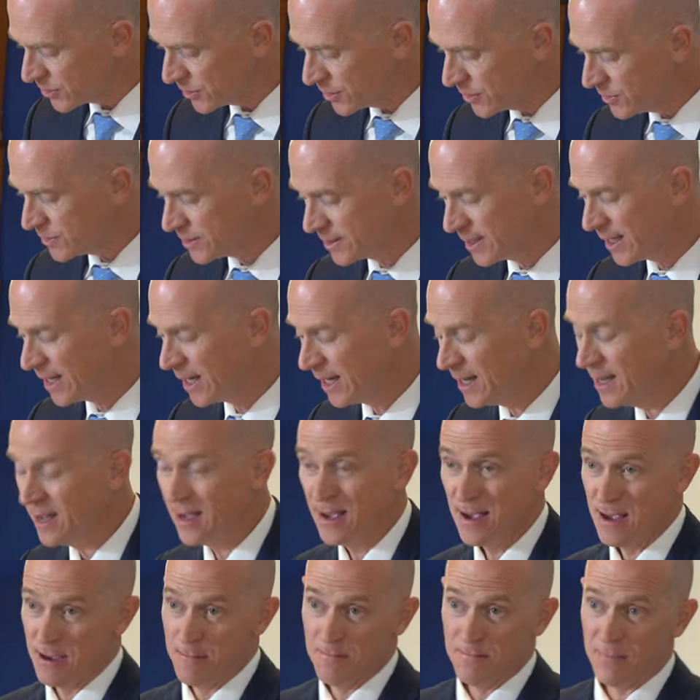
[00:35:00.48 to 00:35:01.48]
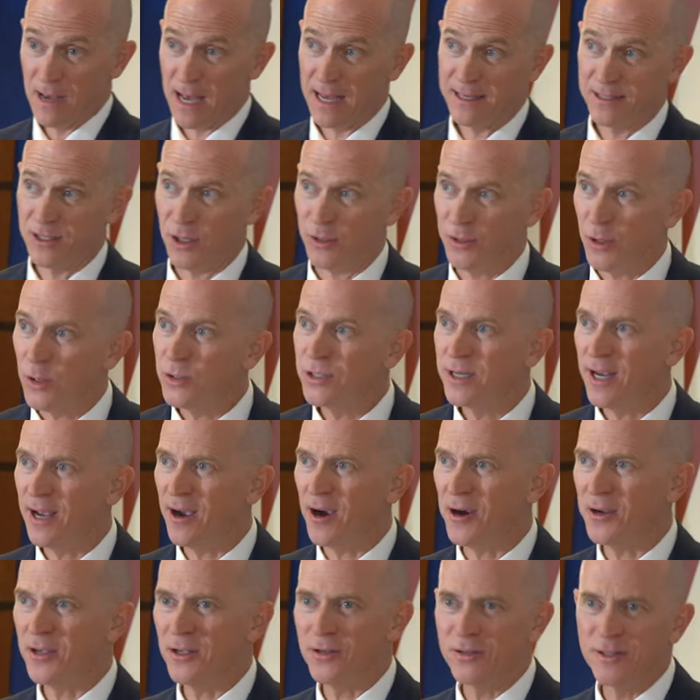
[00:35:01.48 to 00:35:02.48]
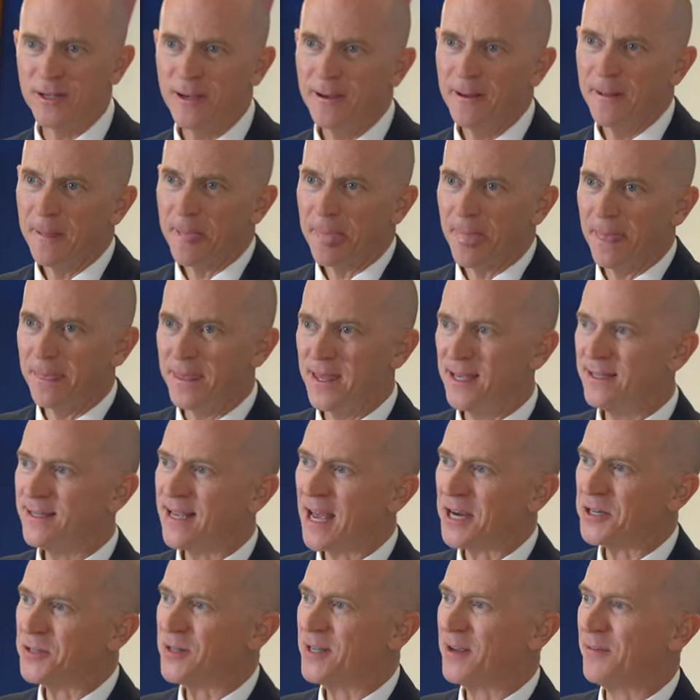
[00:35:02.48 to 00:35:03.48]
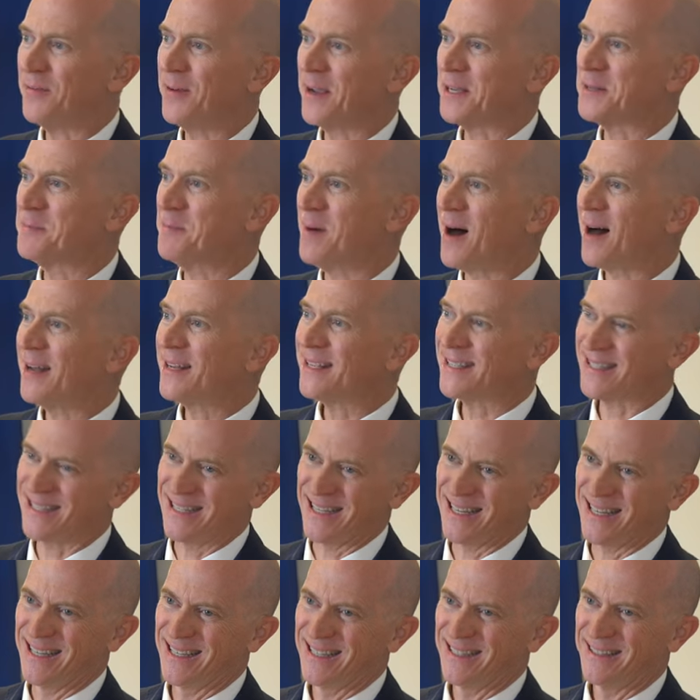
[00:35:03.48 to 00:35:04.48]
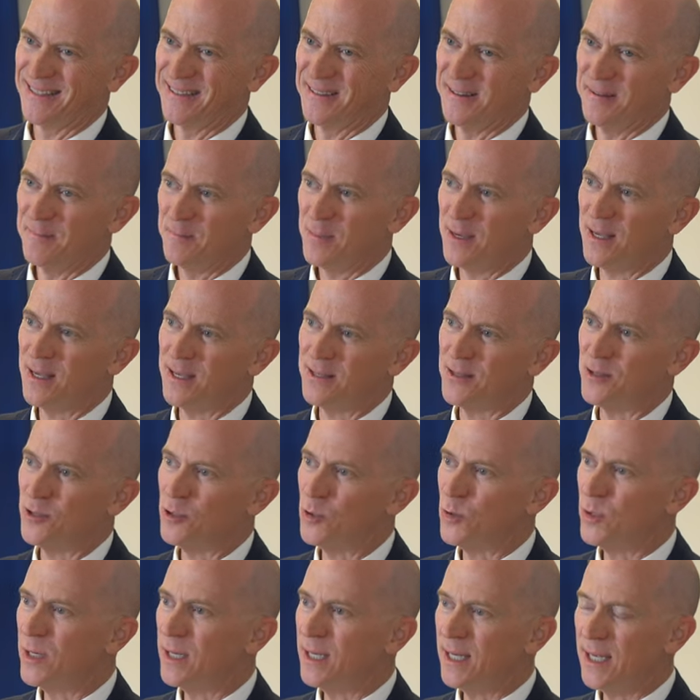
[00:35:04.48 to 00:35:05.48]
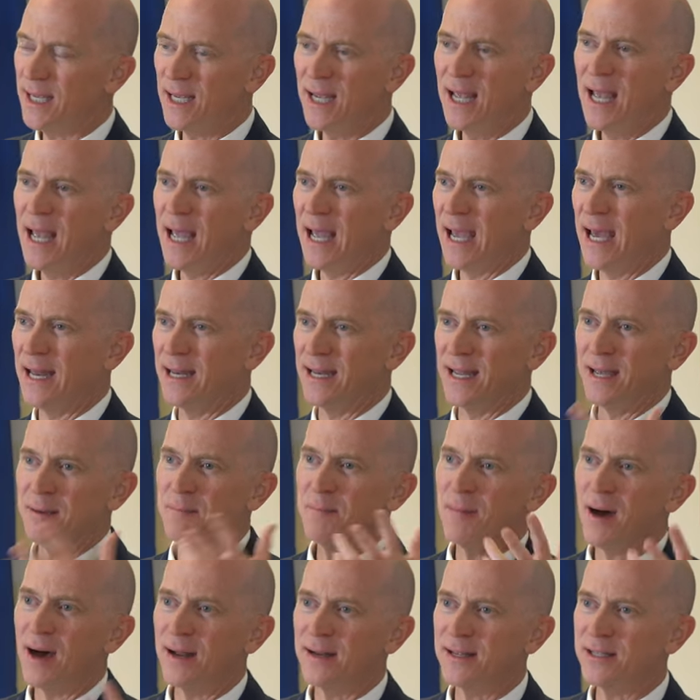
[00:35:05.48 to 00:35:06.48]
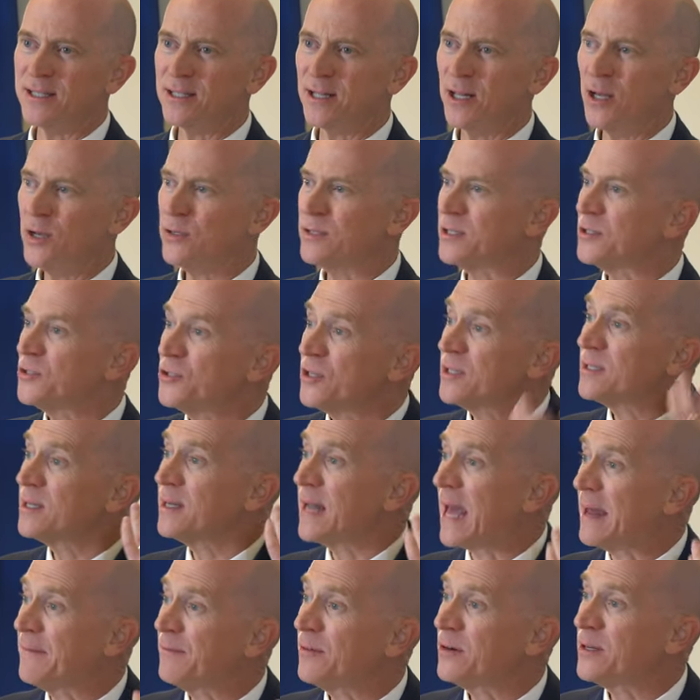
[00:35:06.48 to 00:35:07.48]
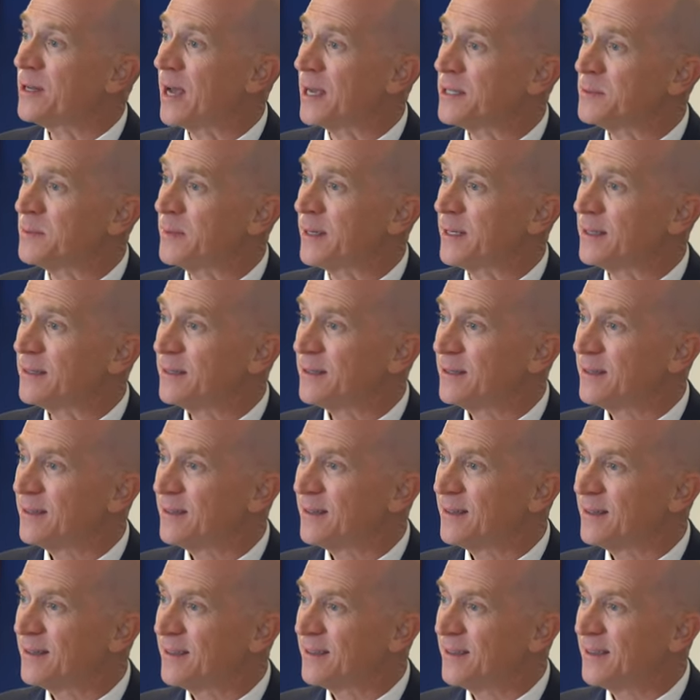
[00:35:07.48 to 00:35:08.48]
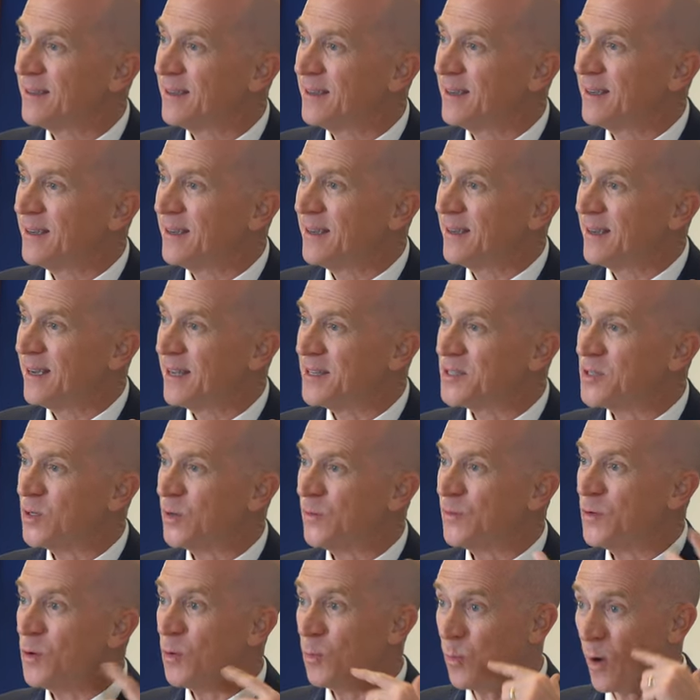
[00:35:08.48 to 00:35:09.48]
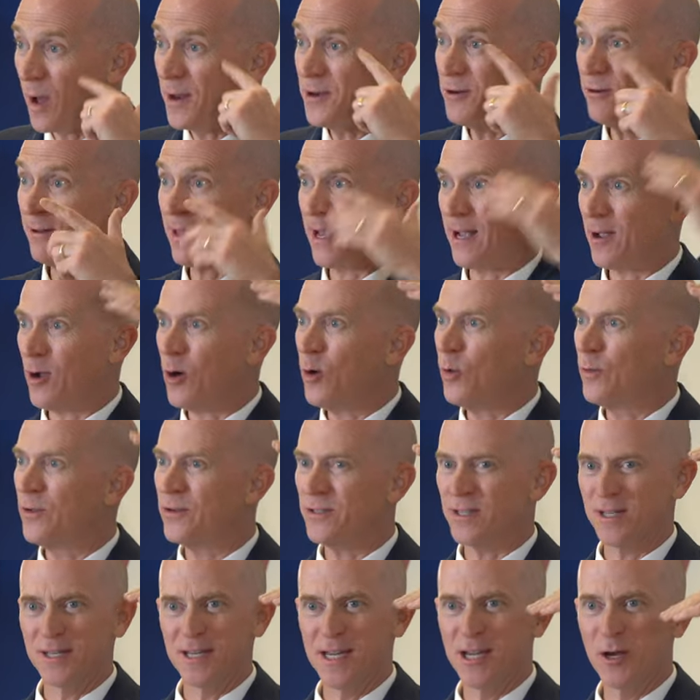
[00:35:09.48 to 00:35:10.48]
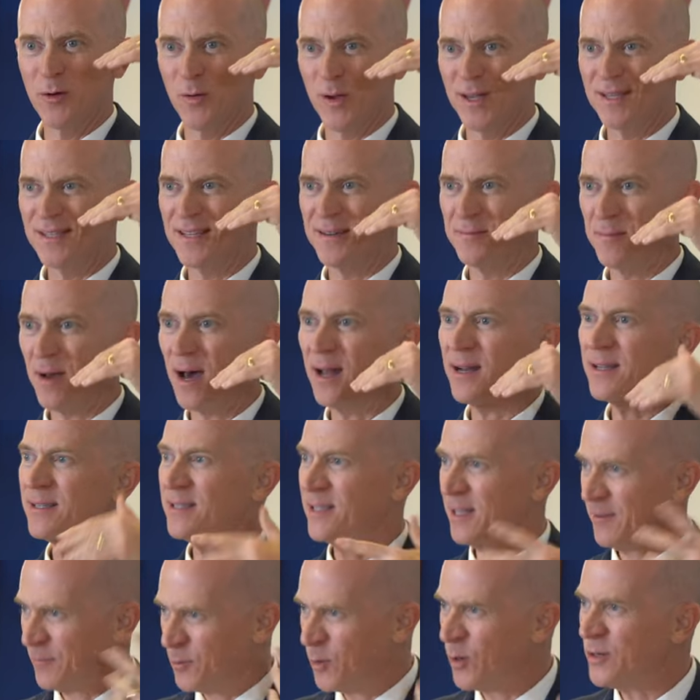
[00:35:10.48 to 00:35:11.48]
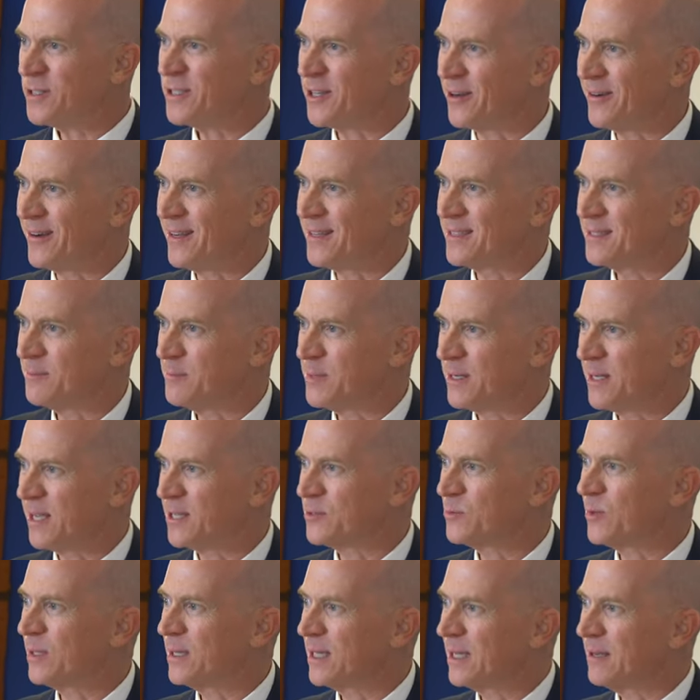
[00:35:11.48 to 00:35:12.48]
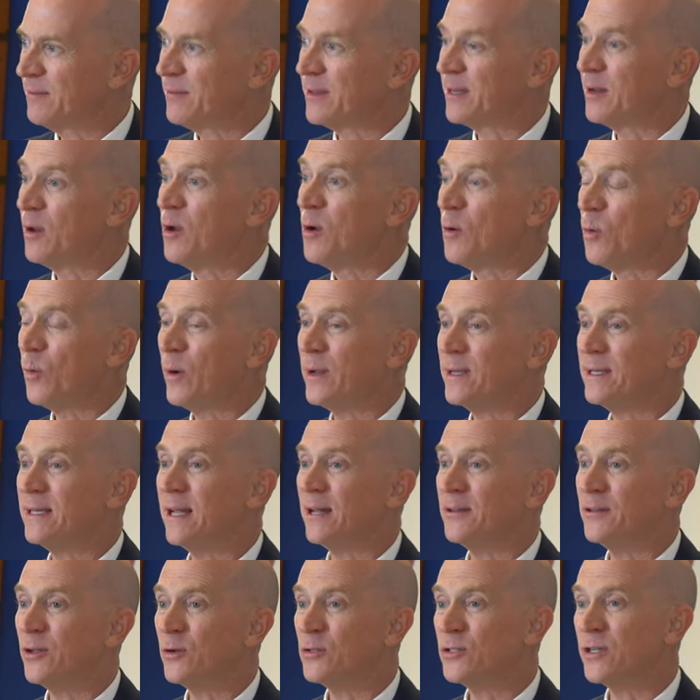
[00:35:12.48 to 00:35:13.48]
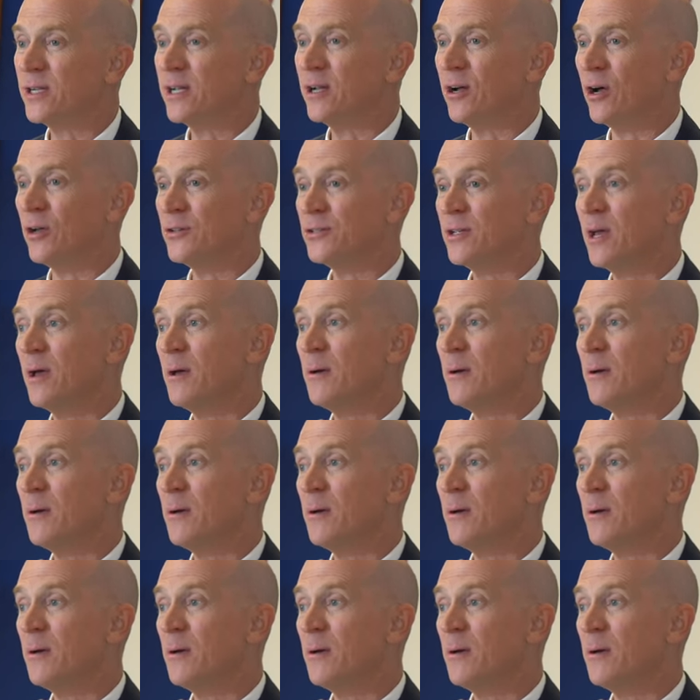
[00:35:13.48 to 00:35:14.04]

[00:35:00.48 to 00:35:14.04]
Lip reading: you see, as Del Noce argues, this actually affects modesty, because nudity and immodest clothes is just an advertisement. And so if you wonder, like, oh, there's a decrease in modesty, of course there is, because we live in what Del Noce calls